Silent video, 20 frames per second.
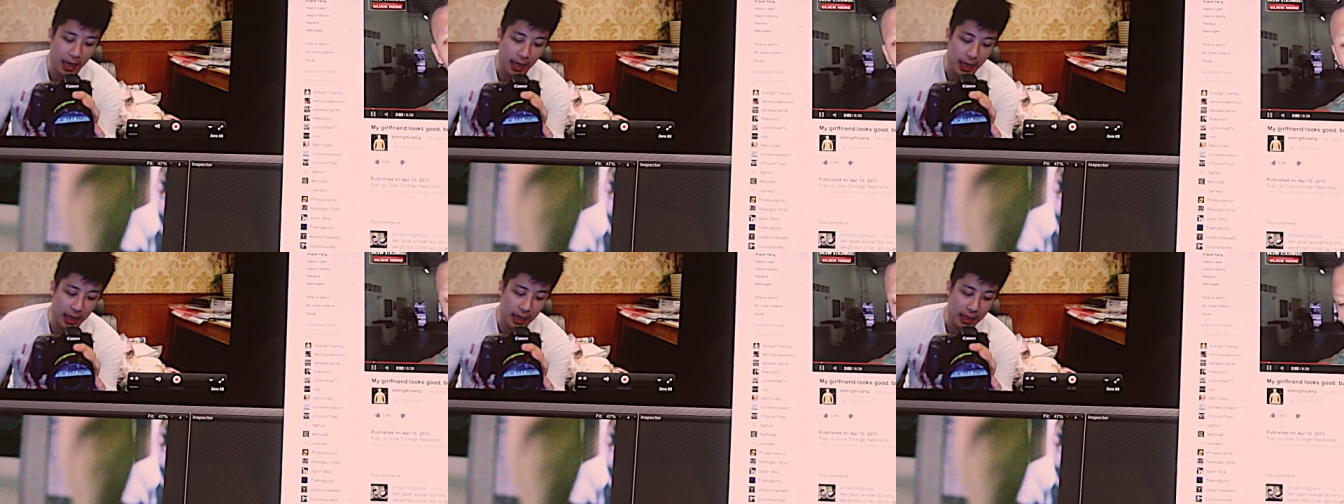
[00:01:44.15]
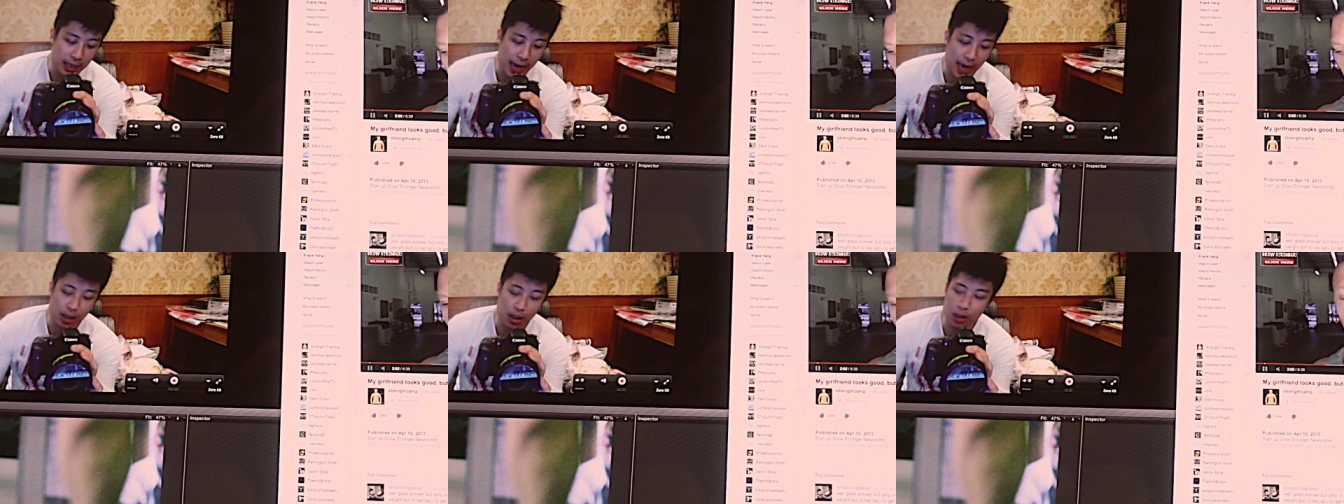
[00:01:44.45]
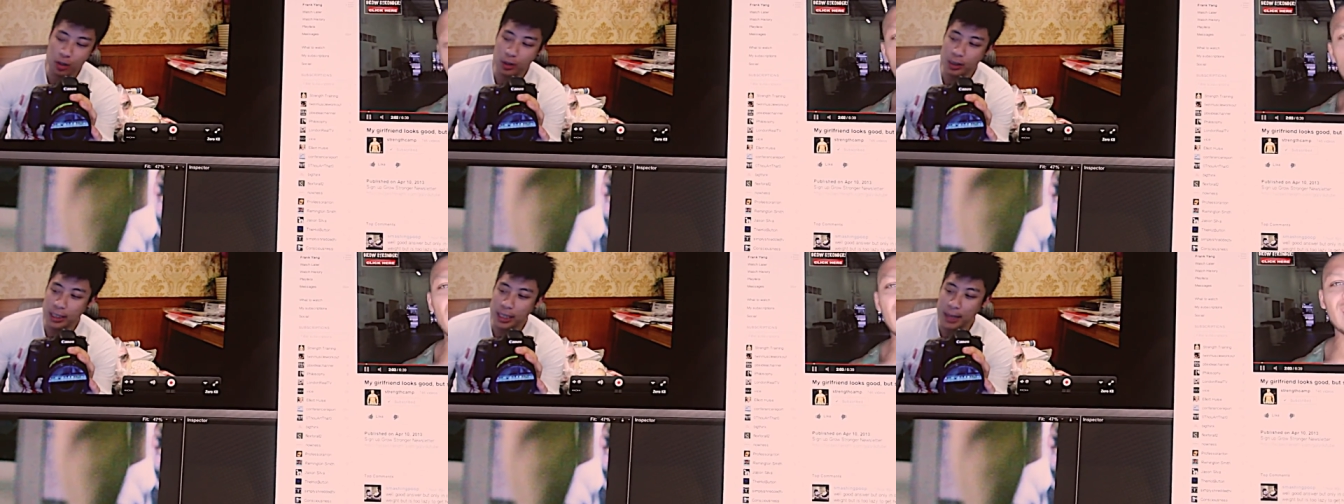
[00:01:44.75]
is
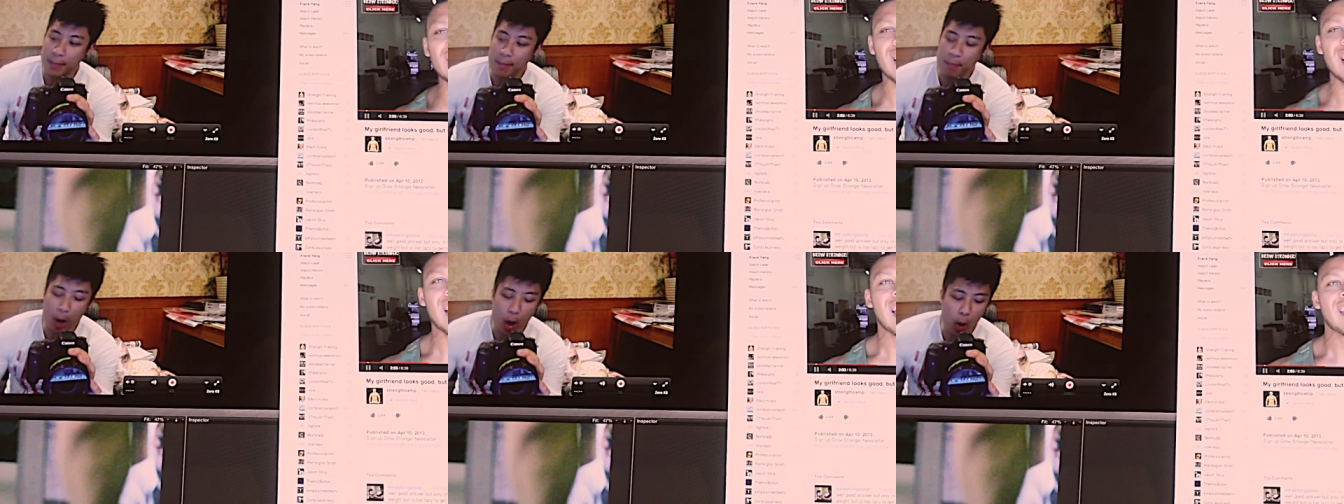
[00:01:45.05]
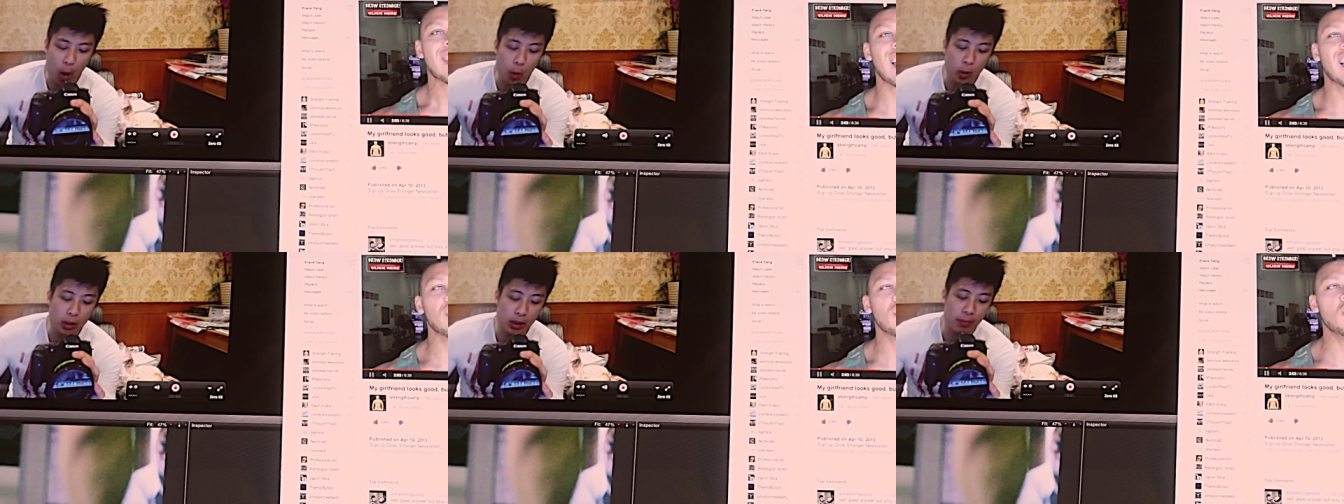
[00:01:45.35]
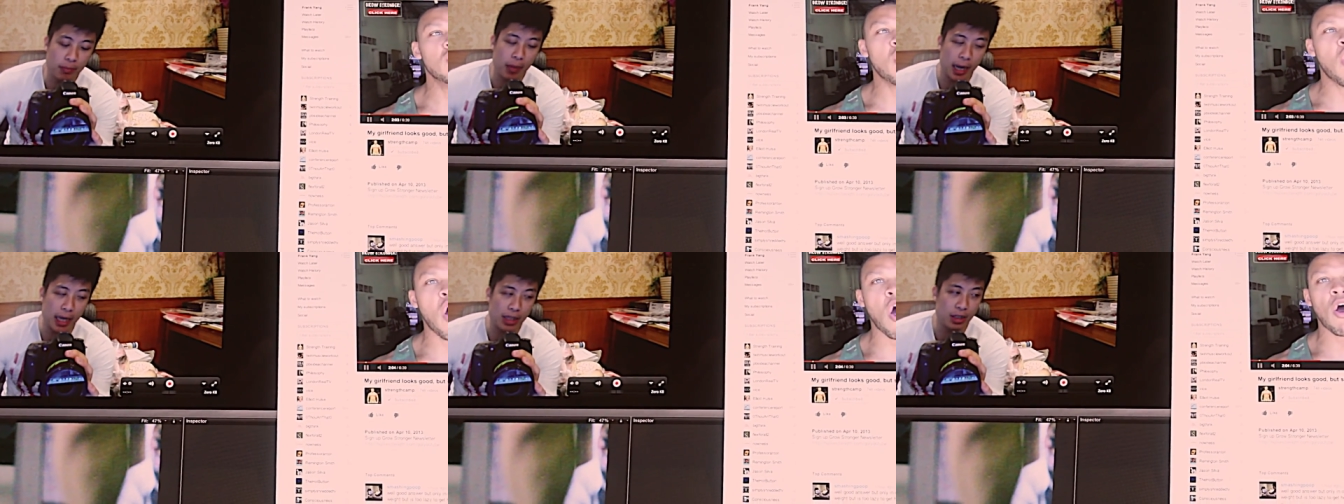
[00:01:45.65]
actually imposed
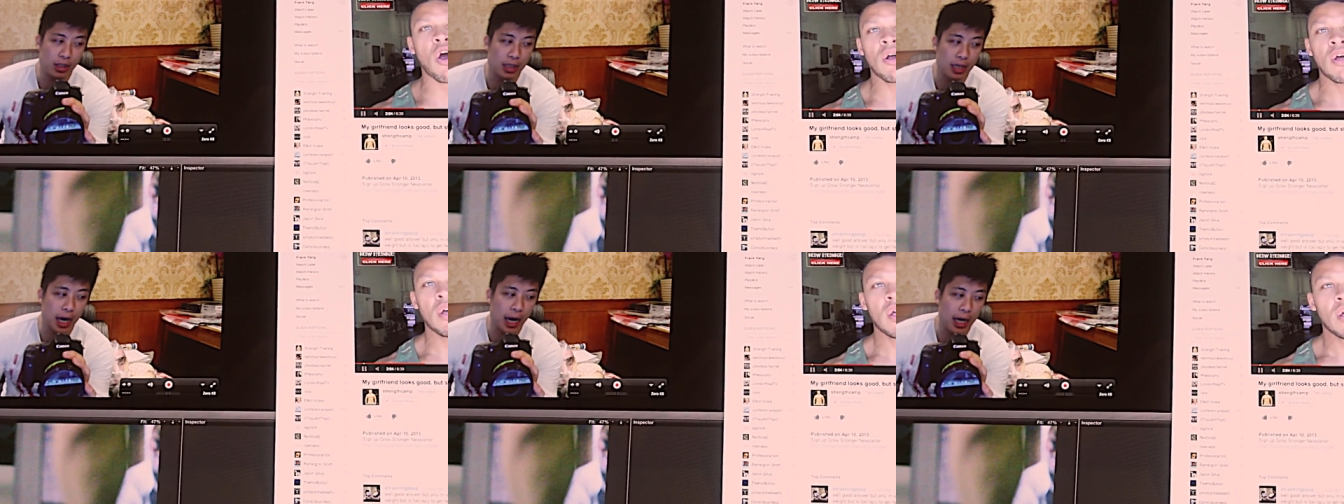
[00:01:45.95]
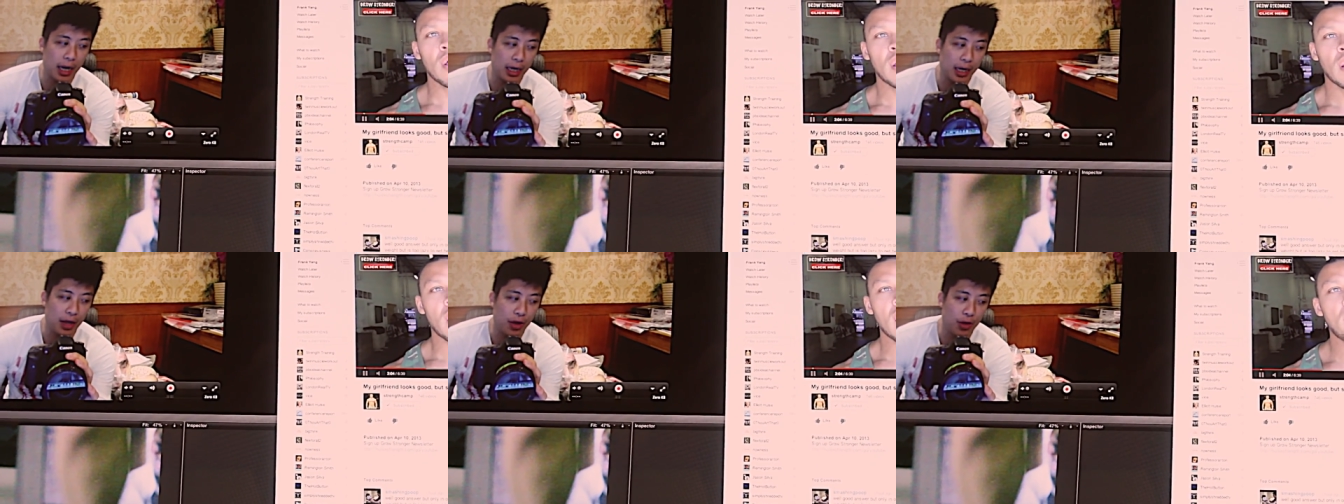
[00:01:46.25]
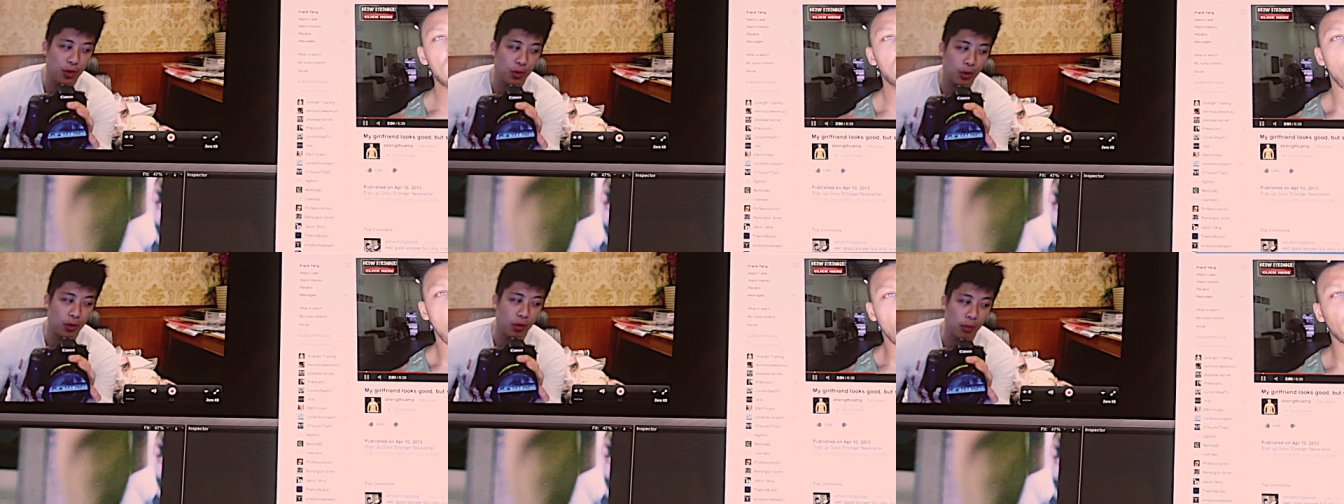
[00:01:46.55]
by society
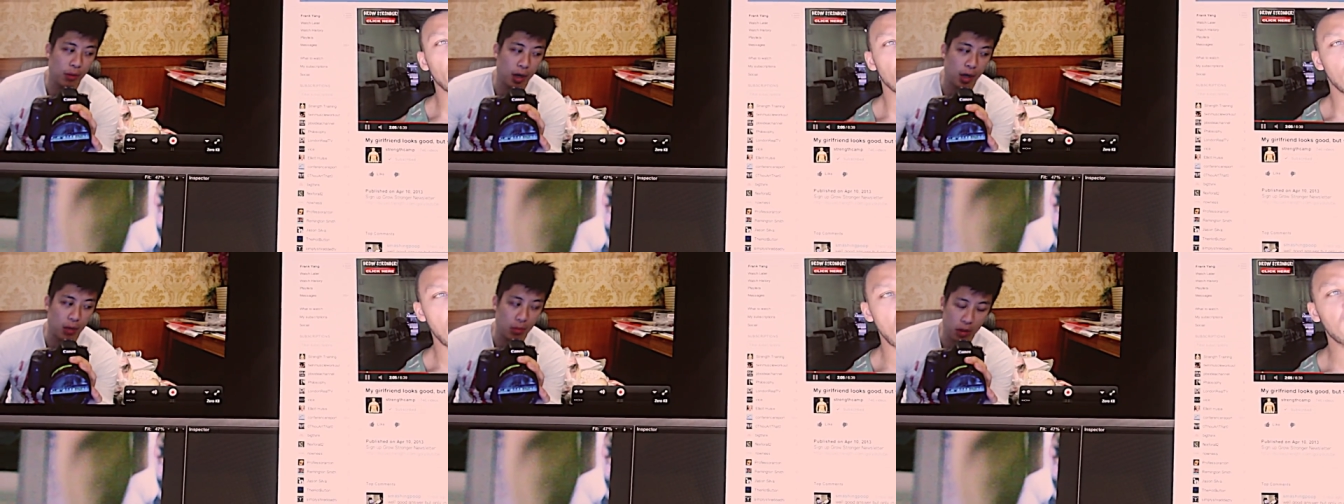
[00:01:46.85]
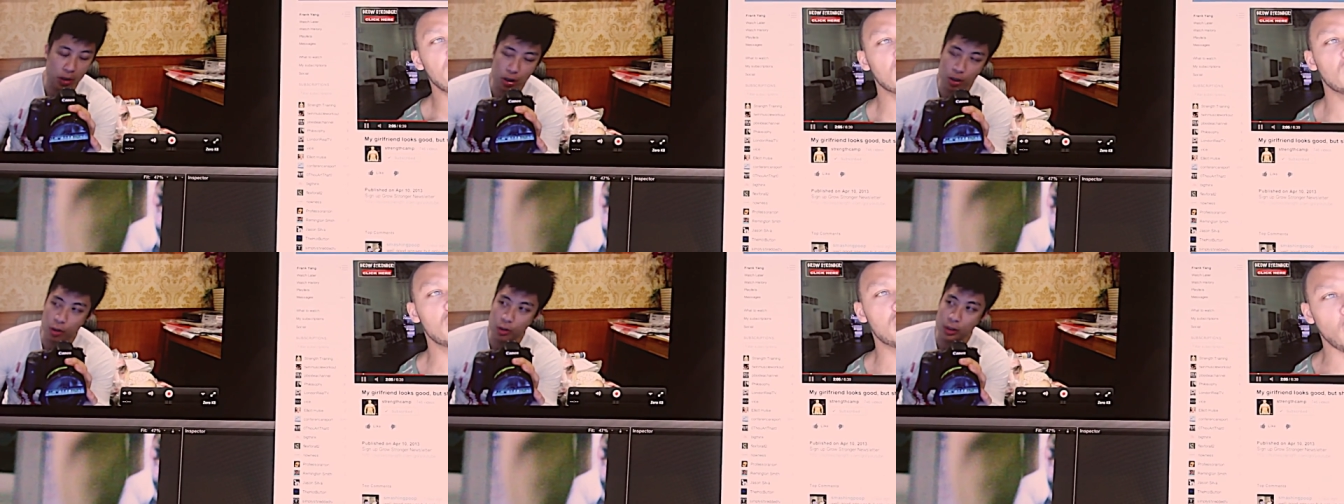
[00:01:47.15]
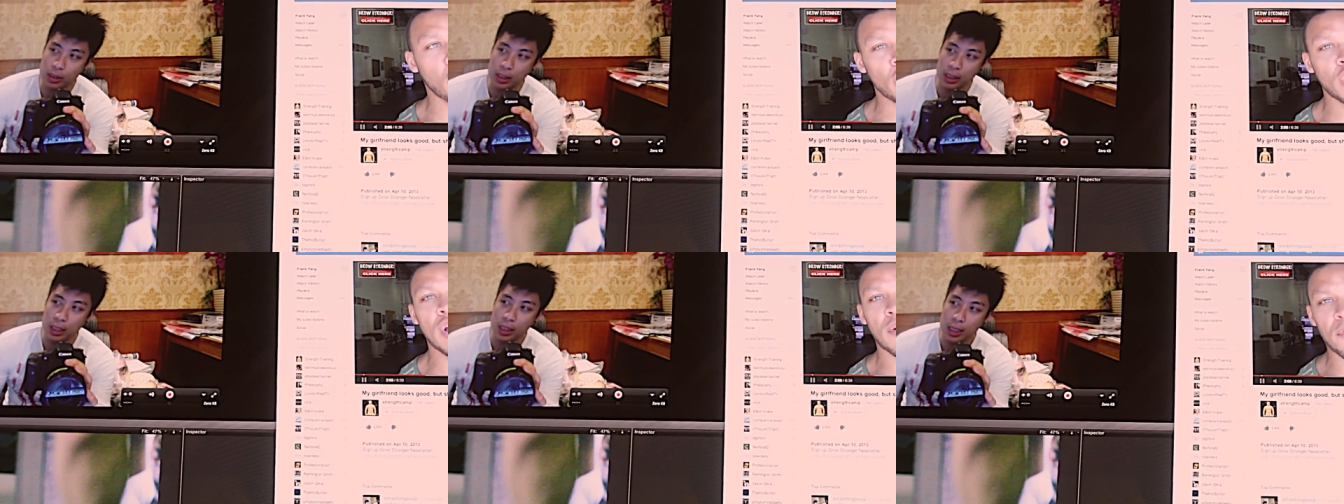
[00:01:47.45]
through
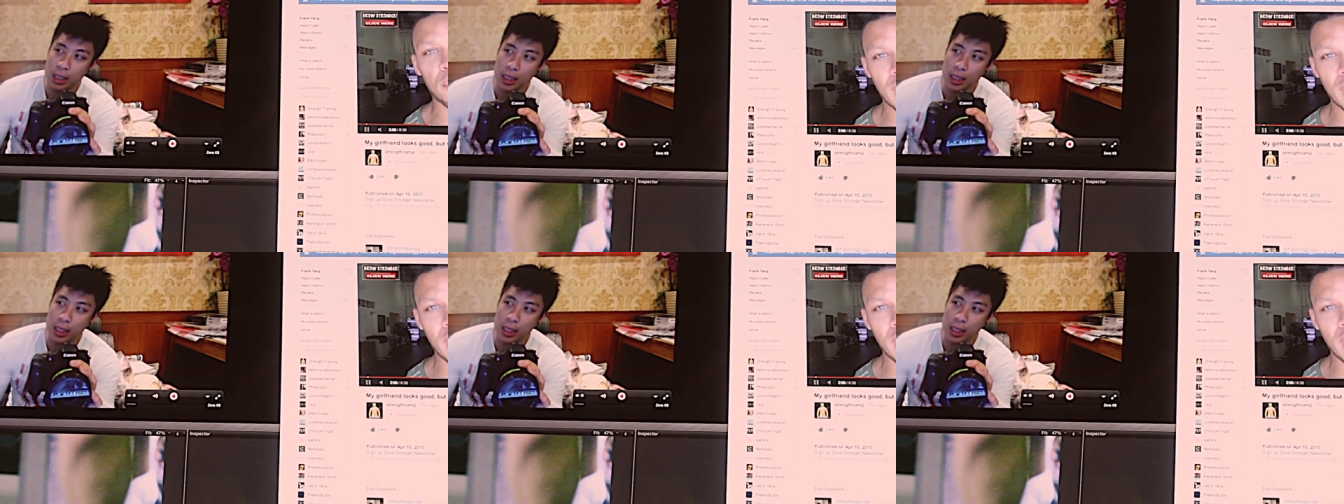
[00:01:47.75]
commercials and,